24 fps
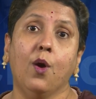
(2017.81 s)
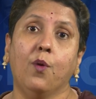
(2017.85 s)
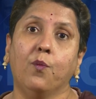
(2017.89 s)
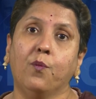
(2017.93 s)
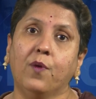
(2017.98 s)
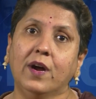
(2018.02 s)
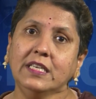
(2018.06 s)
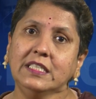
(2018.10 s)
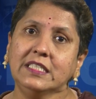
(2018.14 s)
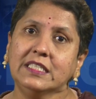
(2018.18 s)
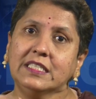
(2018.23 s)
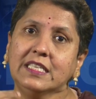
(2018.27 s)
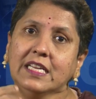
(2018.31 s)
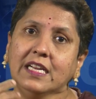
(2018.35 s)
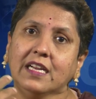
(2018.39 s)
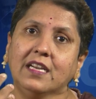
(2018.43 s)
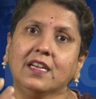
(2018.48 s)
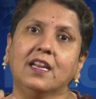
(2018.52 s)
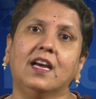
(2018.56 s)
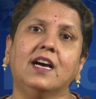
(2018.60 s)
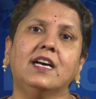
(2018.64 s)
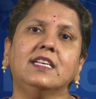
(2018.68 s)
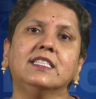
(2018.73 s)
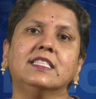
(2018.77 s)
Once the
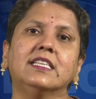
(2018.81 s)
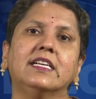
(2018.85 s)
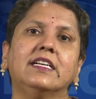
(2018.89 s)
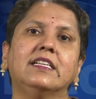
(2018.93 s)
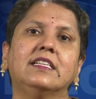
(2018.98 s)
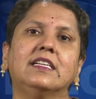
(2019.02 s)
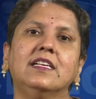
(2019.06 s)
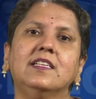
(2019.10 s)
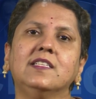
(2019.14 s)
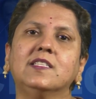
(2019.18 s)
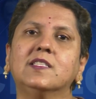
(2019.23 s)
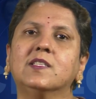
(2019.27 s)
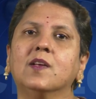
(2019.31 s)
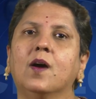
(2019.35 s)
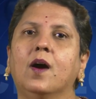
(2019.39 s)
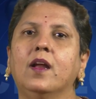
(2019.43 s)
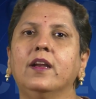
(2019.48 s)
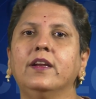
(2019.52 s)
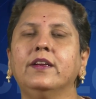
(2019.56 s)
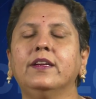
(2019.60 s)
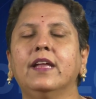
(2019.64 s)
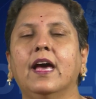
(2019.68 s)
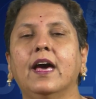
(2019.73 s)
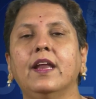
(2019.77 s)
class attains
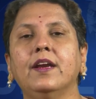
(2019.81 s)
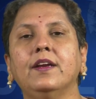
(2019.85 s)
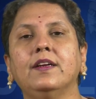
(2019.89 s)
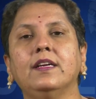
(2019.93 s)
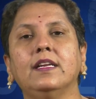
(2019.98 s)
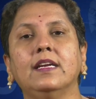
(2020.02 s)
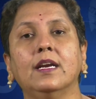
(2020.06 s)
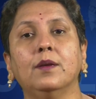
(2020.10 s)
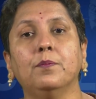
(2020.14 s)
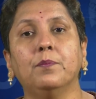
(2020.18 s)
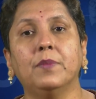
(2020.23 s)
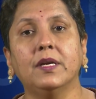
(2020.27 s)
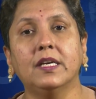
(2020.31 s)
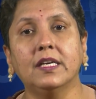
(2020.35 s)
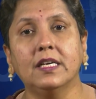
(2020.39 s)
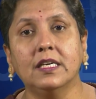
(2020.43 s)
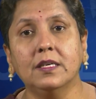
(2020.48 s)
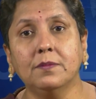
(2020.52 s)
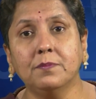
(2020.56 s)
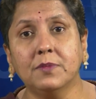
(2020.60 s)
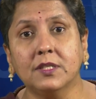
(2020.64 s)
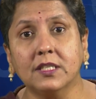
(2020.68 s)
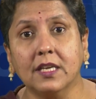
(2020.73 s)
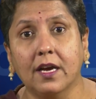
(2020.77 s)
solidarity and
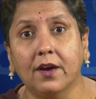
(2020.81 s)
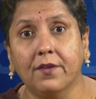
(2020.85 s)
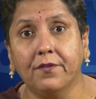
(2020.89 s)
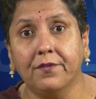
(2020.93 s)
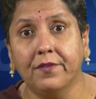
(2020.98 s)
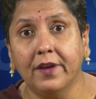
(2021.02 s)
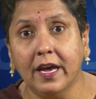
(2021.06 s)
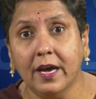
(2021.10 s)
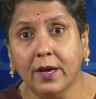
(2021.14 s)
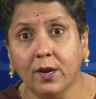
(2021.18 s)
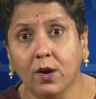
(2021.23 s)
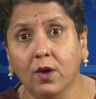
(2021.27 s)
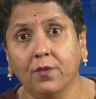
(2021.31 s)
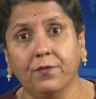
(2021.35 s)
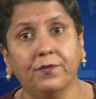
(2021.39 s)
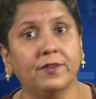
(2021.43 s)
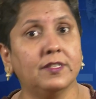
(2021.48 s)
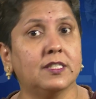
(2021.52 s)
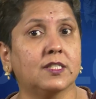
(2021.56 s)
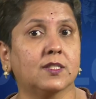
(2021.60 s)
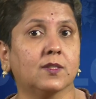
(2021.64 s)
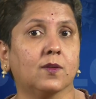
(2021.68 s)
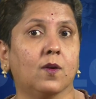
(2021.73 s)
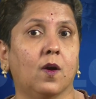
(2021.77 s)
becomes aware of
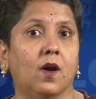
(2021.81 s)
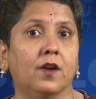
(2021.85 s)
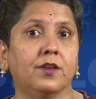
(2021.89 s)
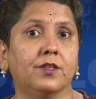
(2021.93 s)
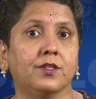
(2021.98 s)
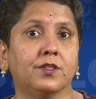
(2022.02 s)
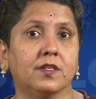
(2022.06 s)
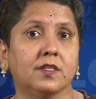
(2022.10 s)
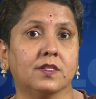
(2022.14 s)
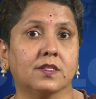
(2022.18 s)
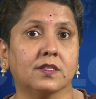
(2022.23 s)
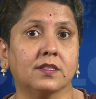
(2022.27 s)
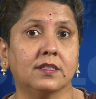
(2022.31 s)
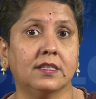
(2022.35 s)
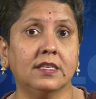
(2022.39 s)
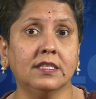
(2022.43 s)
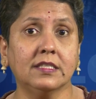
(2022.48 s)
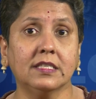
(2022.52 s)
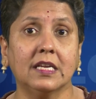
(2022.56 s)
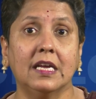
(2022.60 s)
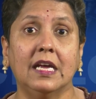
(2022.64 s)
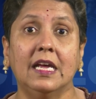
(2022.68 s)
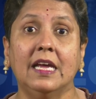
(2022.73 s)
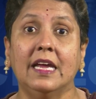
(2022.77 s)
its
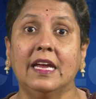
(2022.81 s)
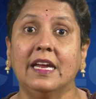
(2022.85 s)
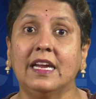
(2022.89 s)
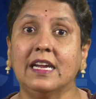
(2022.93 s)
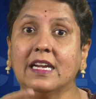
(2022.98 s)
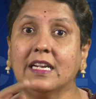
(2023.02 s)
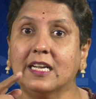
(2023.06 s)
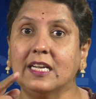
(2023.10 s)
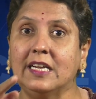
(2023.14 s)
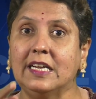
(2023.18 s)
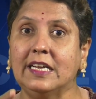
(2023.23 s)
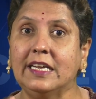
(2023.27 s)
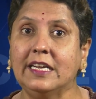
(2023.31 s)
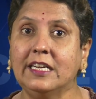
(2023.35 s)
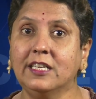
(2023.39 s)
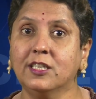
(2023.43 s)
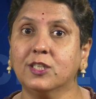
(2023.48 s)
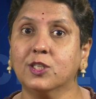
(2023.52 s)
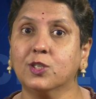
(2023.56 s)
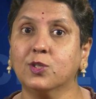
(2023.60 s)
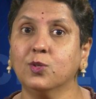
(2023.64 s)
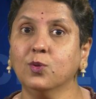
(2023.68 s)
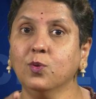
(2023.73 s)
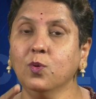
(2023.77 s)
consciousness, it
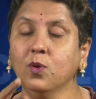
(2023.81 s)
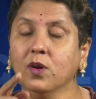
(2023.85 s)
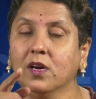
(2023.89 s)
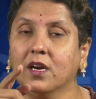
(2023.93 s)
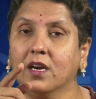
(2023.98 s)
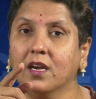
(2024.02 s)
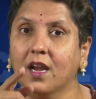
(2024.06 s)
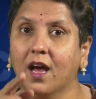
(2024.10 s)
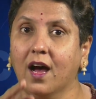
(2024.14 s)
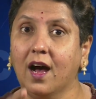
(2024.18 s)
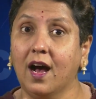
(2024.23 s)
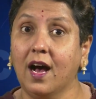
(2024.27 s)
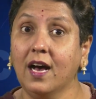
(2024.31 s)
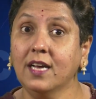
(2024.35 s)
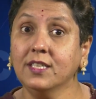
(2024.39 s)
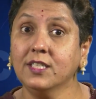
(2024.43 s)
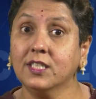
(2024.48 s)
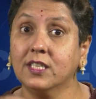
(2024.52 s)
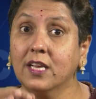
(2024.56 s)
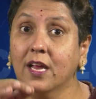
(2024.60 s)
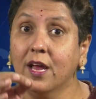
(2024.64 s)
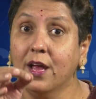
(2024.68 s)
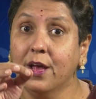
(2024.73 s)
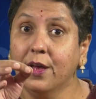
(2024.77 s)
leads to
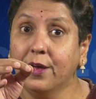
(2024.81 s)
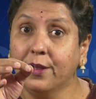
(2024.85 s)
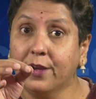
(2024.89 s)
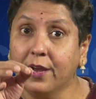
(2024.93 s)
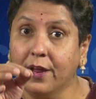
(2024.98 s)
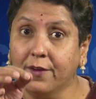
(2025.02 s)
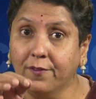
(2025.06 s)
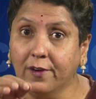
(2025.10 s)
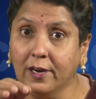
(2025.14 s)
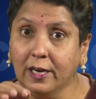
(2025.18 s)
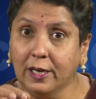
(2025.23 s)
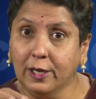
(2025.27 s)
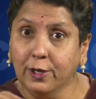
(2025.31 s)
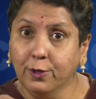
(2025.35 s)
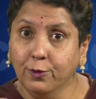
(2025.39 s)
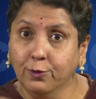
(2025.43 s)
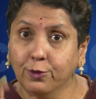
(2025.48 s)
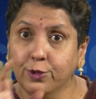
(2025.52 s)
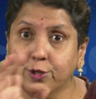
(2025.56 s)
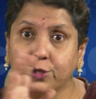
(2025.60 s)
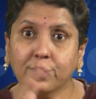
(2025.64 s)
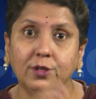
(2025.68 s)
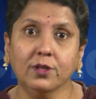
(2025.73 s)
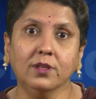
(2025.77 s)
class
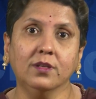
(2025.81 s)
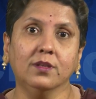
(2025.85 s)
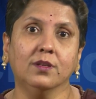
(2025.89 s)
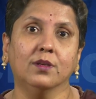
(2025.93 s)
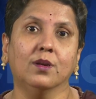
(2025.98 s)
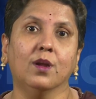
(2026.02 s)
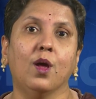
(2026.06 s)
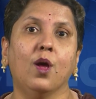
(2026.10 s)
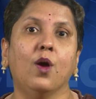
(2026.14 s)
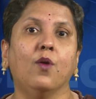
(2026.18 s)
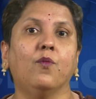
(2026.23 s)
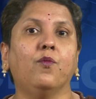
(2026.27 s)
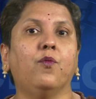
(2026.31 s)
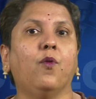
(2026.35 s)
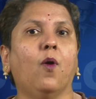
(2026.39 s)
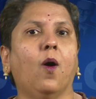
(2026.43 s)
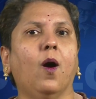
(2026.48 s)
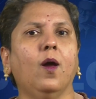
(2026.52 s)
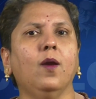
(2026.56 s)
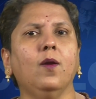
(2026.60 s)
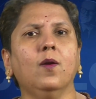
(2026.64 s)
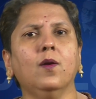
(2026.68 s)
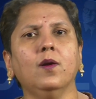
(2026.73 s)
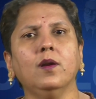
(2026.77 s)
revolution,
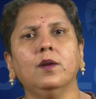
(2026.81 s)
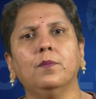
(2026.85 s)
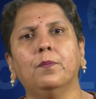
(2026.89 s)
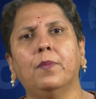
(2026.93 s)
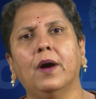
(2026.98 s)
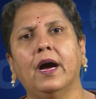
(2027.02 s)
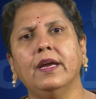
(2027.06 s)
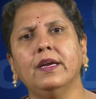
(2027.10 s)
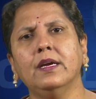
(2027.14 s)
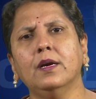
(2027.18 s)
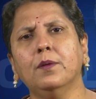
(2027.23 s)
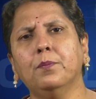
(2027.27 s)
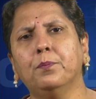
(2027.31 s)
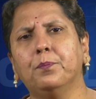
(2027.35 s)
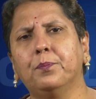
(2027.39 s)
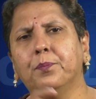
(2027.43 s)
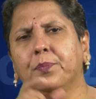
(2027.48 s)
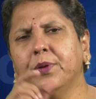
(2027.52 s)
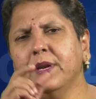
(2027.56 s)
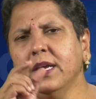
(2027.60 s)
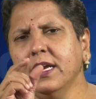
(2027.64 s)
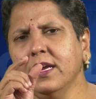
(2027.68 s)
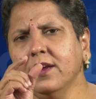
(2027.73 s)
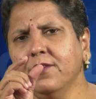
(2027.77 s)
followed by a
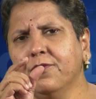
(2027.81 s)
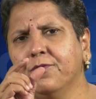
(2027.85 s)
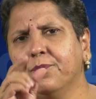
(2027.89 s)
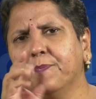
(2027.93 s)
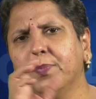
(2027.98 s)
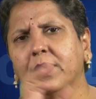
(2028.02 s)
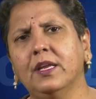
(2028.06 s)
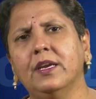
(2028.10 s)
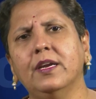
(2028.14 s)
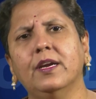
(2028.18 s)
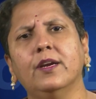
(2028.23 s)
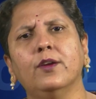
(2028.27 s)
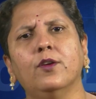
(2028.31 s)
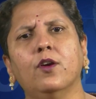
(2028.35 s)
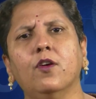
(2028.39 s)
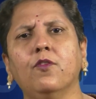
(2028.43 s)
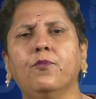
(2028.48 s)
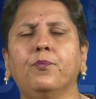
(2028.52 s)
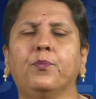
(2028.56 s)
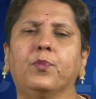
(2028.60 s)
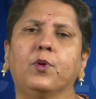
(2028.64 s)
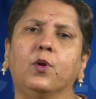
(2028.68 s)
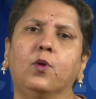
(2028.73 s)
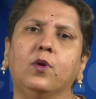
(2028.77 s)
brief period
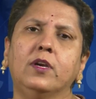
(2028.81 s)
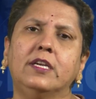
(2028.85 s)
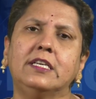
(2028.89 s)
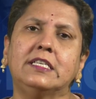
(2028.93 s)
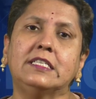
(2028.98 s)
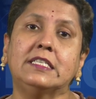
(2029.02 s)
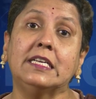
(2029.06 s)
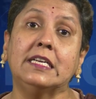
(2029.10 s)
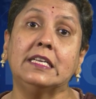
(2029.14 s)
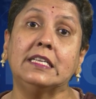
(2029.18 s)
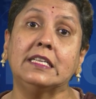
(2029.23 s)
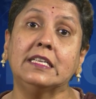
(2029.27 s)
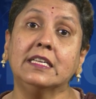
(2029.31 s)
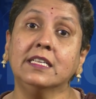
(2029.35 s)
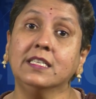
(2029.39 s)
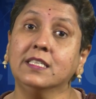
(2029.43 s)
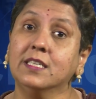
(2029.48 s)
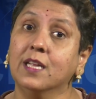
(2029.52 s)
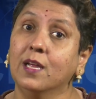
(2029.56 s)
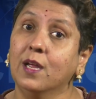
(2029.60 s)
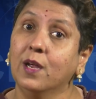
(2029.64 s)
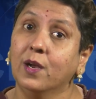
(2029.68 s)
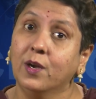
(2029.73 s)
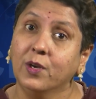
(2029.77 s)
of
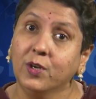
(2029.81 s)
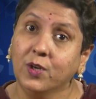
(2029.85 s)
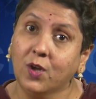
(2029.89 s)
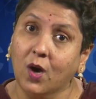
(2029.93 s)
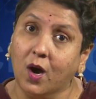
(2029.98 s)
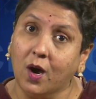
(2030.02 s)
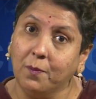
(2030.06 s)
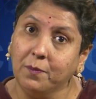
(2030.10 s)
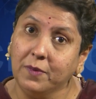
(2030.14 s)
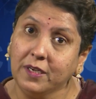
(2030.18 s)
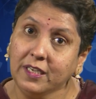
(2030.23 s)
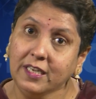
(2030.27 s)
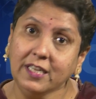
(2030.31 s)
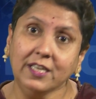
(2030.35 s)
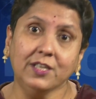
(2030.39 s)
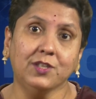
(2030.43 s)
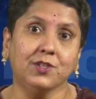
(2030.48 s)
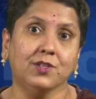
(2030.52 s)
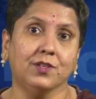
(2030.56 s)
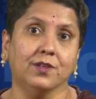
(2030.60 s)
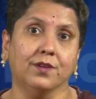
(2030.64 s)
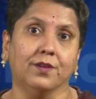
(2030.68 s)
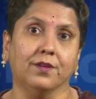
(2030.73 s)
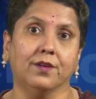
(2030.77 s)
proletariat
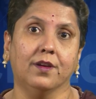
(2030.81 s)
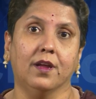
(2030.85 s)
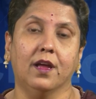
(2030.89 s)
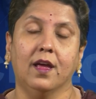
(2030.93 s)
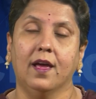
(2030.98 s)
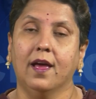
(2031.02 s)
domination.